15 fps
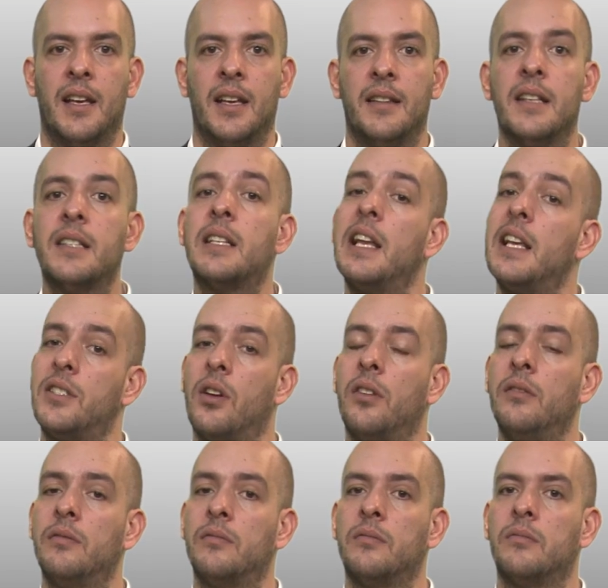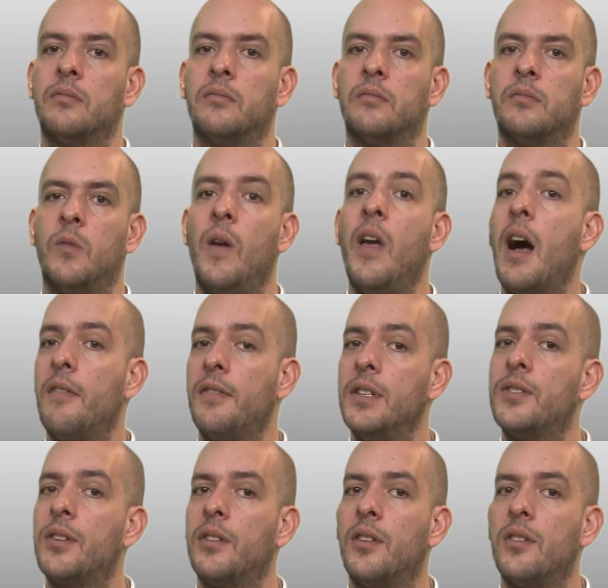In this lesson, we have
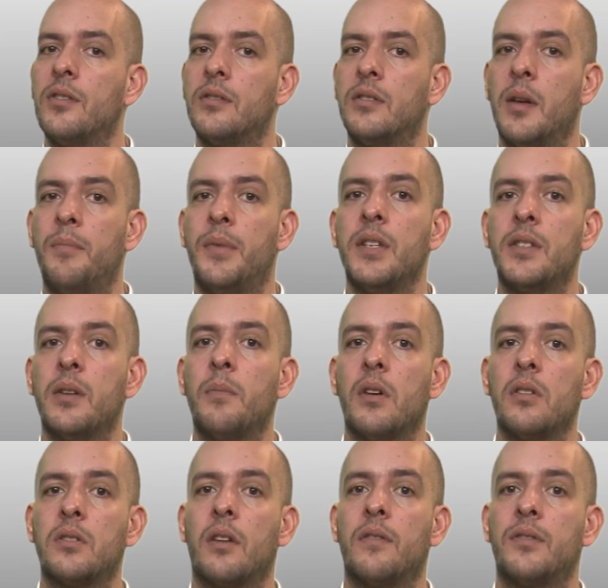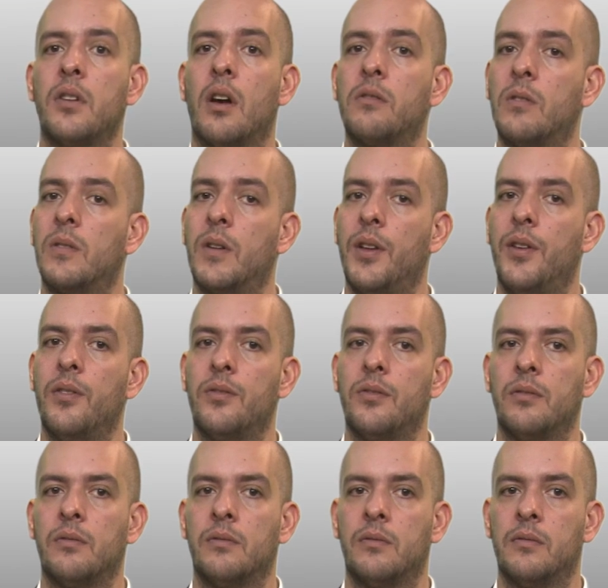introduced the principles of software
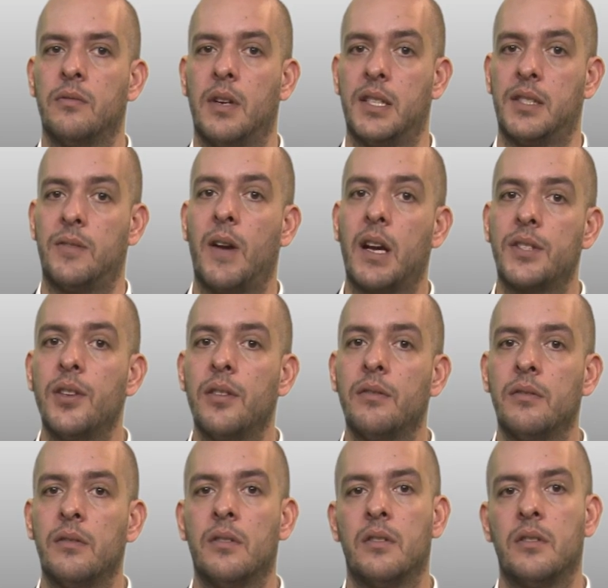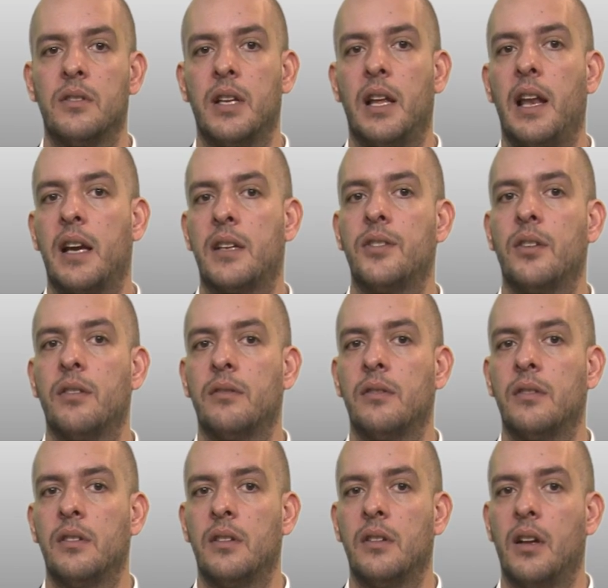reuse: abstraction, selection,
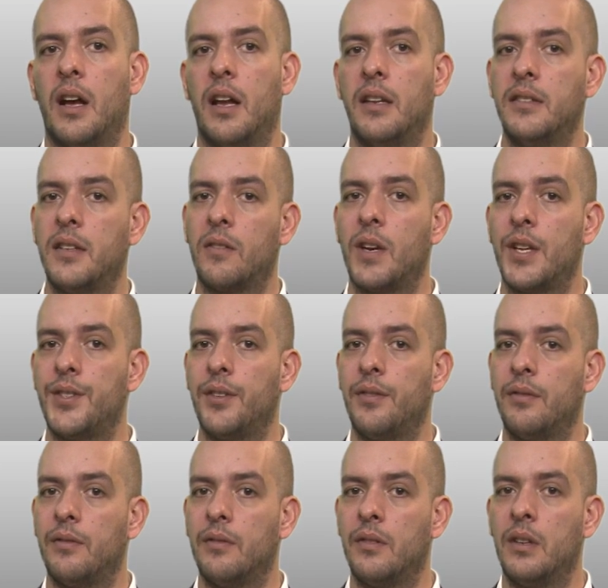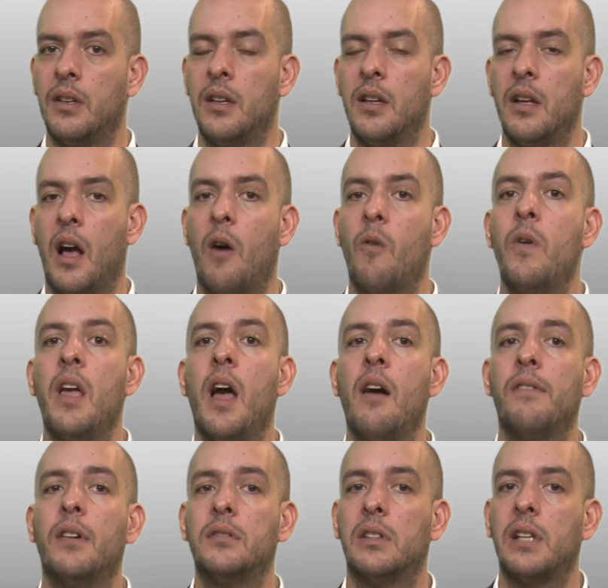and integration. And we
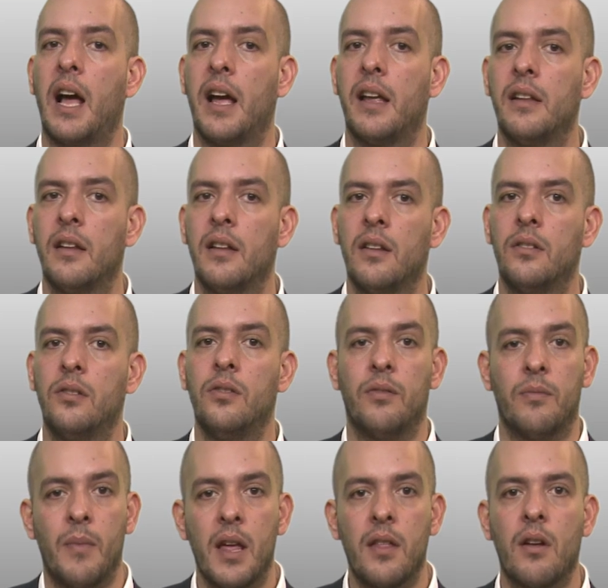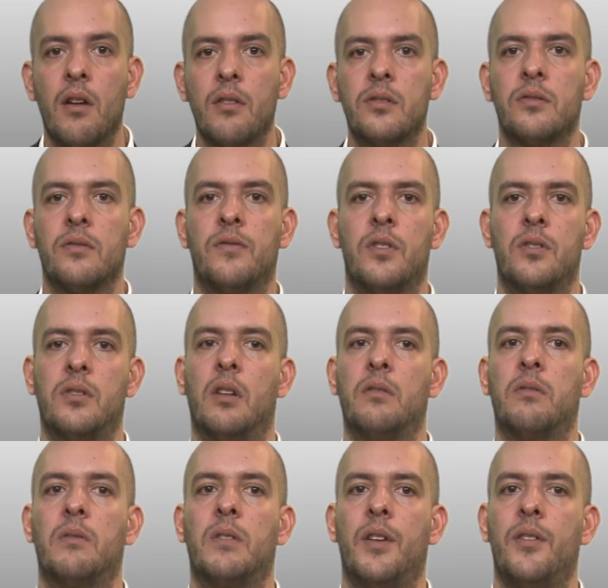have outlined two methods for
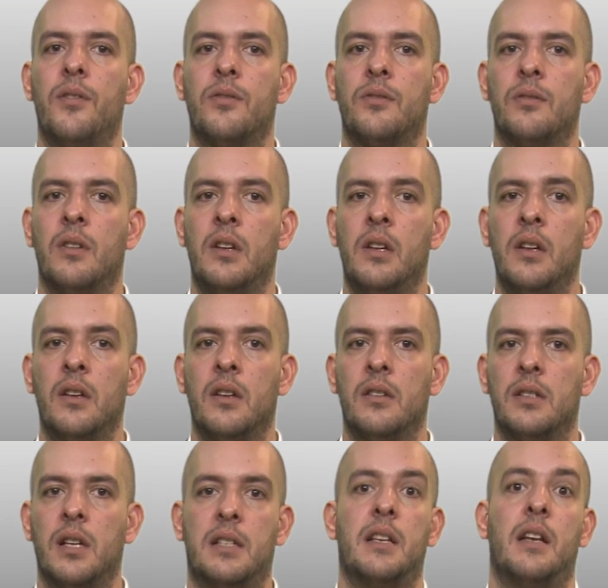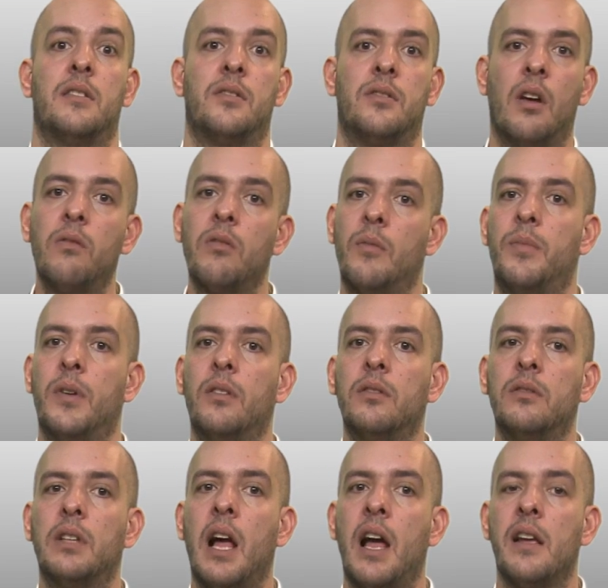software reuse, such as software
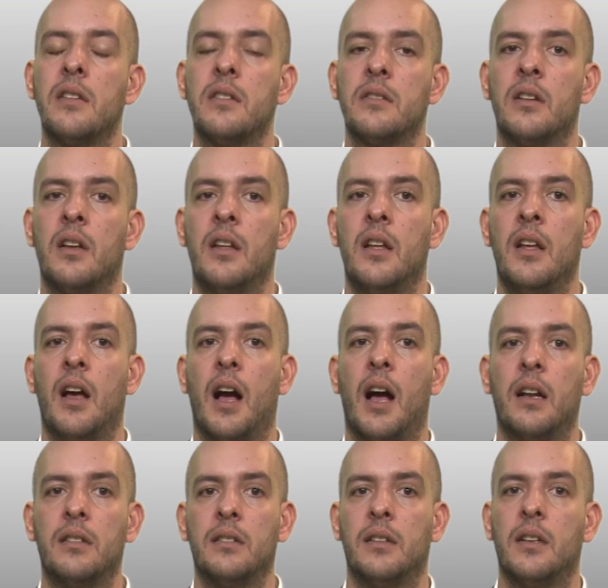product lines and